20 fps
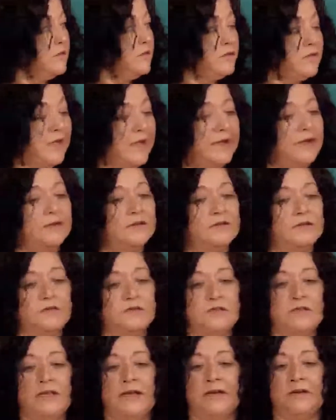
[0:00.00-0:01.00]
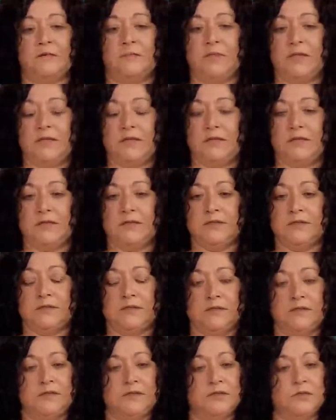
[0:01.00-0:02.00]
DLAC meetings,
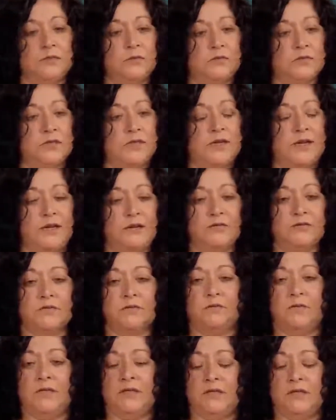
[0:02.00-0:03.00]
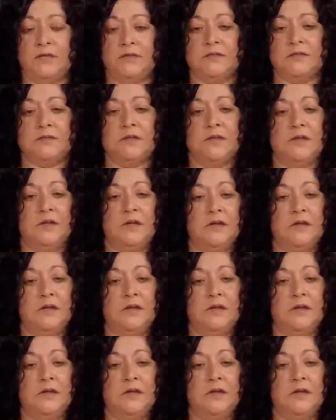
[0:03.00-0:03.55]
the school site council meetings.